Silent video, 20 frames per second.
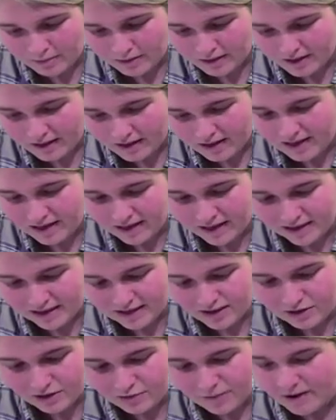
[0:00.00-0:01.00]
But the heat is
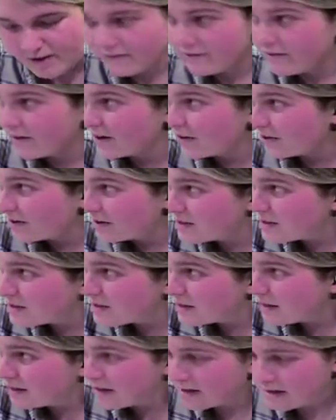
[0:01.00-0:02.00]
still quite vigorous,